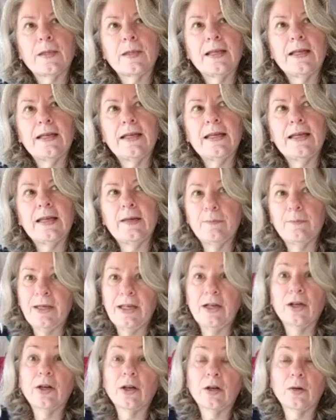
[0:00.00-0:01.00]
It may
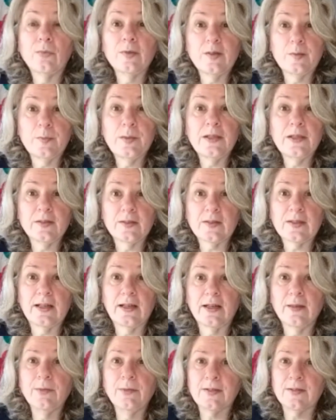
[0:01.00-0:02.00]
not always be this
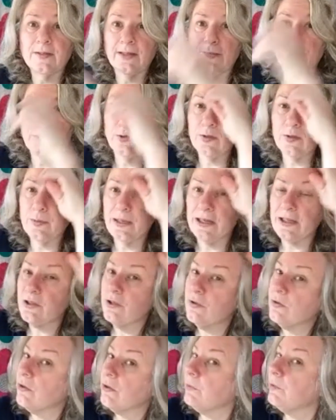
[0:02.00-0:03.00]
time as life goes back to
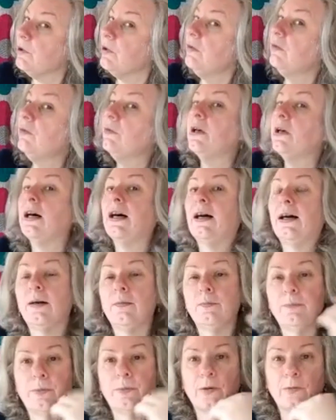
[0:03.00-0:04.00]
normal.
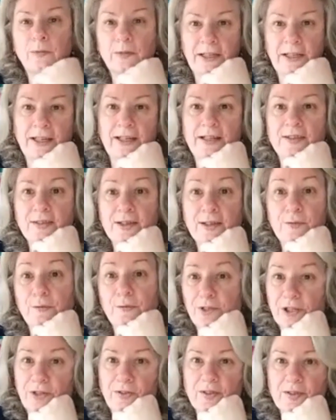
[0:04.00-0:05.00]
And as I
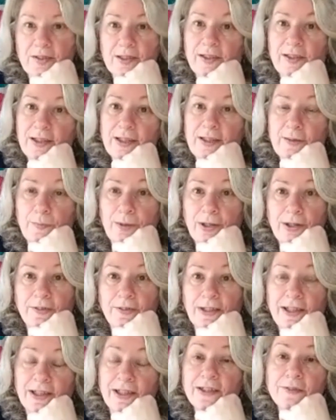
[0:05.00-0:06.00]
figure this out and get better
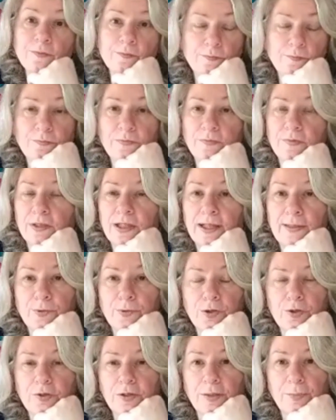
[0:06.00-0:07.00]
at it, I'm
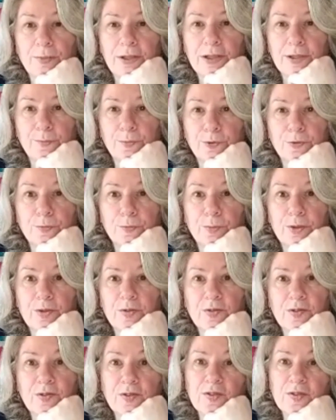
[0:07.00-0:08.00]
sure I'll make improvements.
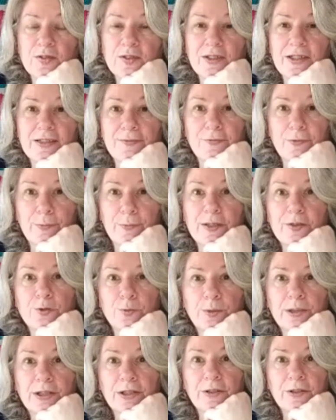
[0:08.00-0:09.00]
This is kind of a
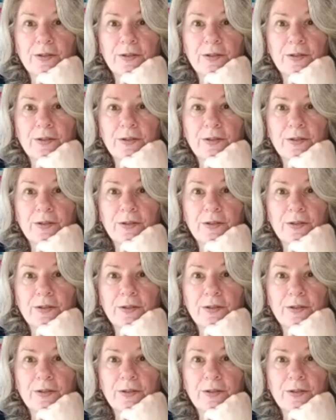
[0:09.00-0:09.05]
benchmark.